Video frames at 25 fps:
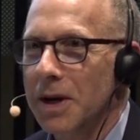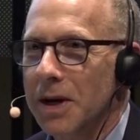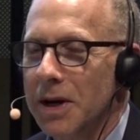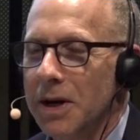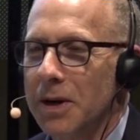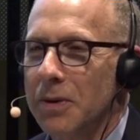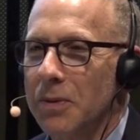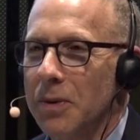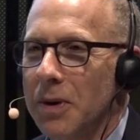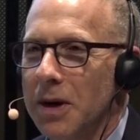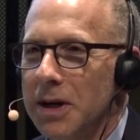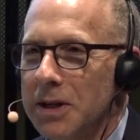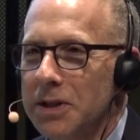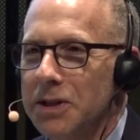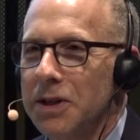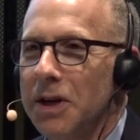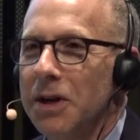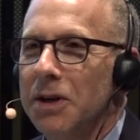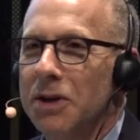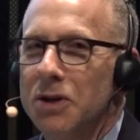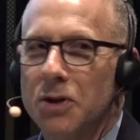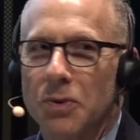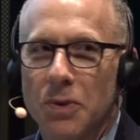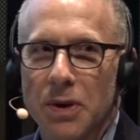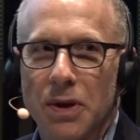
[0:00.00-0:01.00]
It was,
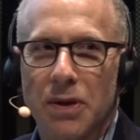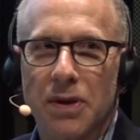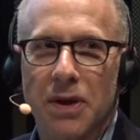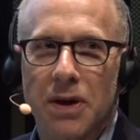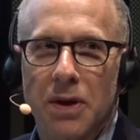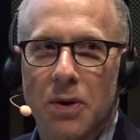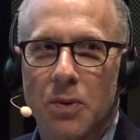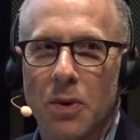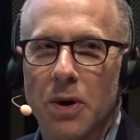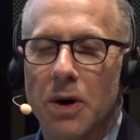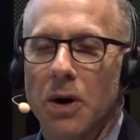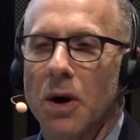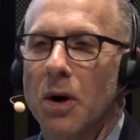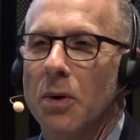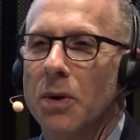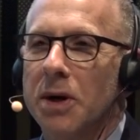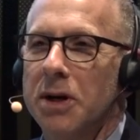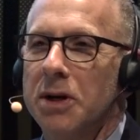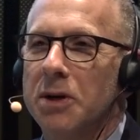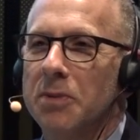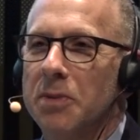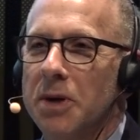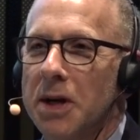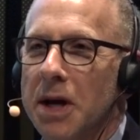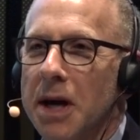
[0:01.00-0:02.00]
do we think we're
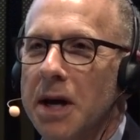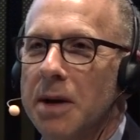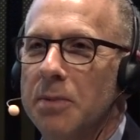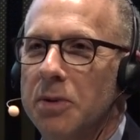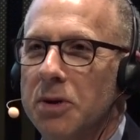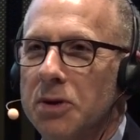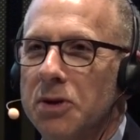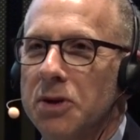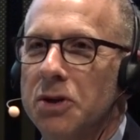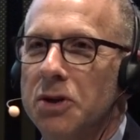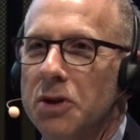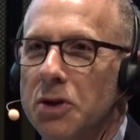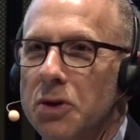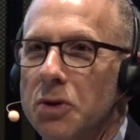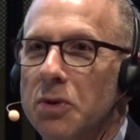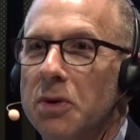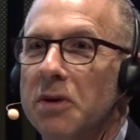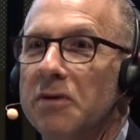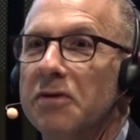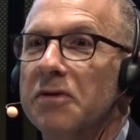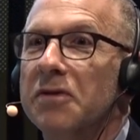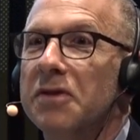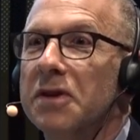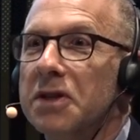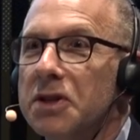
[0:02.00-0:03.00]
going to be able to do
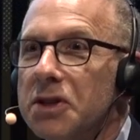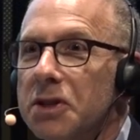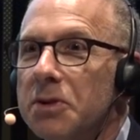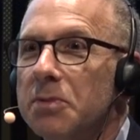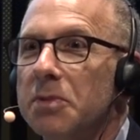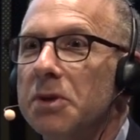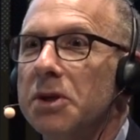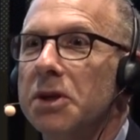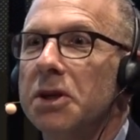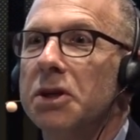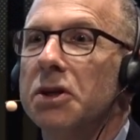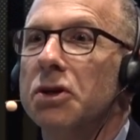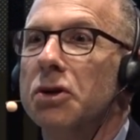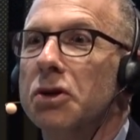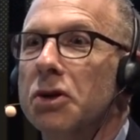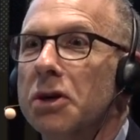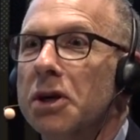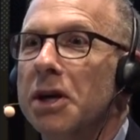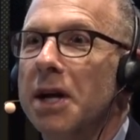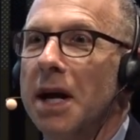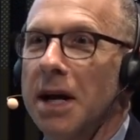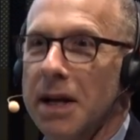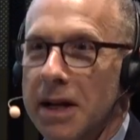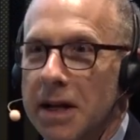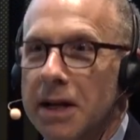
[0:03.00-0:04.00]
a visibly
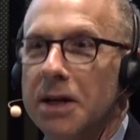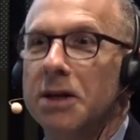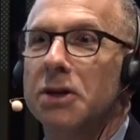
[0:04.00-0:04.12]
good and